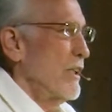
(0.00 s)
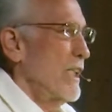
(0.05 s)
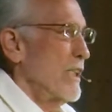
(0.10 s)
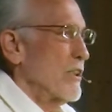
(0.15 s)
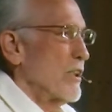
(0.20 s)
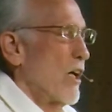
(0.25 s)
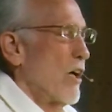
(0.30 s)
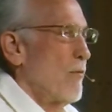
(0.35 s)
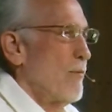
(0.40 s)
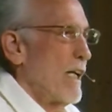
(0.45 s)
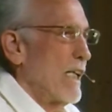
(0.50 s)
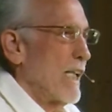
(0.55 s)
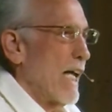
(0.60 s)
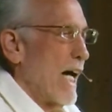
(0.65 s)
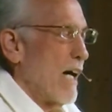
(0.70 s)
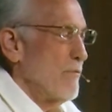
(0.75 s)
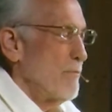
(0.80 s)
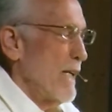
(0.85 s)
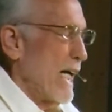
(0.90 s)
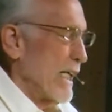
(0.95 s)
this all my
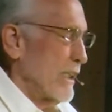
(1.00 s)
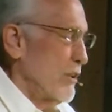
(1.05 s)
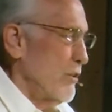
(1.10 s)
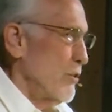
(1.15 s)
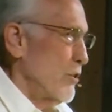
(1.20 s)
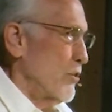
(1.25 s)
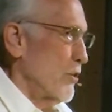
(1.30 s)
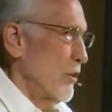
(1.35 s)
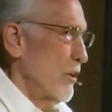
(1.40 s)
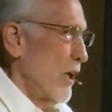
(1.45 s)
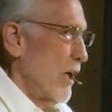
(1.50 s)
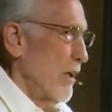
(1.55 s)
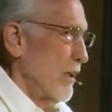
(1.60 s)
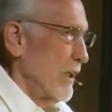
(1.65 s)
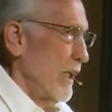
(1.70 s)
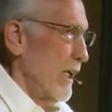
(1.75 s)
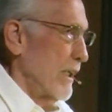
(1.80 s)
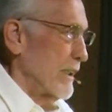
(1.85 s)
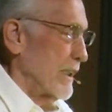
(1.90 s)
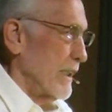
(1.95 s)
life. Mack, you sure are
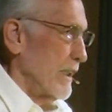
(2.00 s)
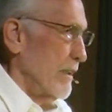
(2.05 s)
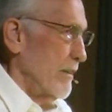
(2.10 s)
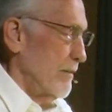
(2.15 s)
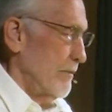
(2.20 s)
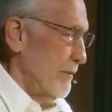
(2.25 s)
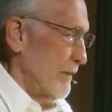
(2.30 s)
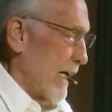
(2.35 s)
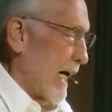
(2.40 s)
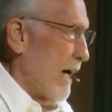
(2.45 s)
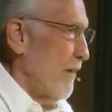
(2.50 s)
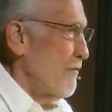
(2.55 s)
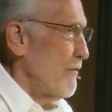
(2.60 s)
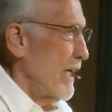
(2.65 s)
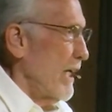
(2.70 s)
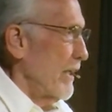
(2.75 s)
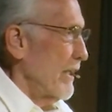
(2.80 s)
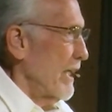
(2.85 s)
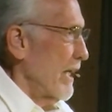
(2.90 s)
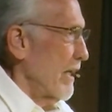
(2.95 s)
lucky. I
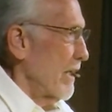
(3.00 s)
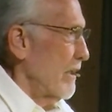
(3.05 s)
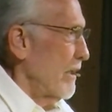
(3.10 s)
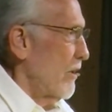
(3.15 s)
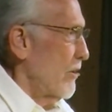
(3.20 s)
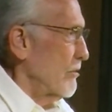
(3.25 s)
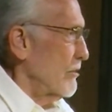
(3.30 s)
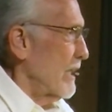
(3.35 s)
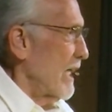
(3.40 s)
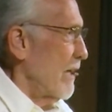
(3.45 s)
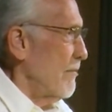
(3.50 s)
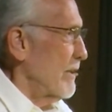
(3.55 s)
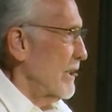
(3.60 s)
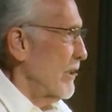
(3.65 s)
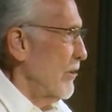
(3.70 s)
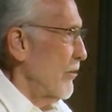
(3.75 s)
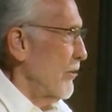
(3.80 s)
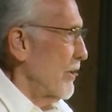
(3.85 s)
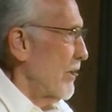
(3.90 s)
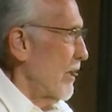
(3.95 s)
found out a long time
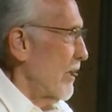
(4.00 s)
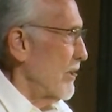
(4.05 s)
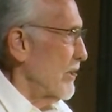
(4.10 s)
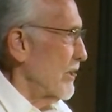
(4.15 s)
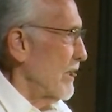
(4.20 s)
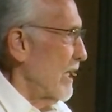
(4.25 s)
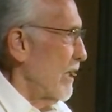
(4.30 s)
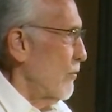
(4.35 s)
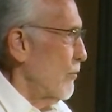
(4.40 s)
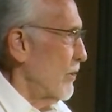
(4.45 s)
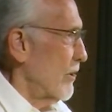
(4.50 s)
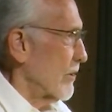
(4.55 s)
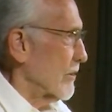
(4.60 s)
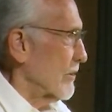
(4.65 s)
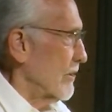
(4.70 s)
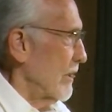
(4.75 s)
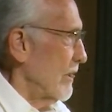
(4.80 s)
ago, the harder I worked, the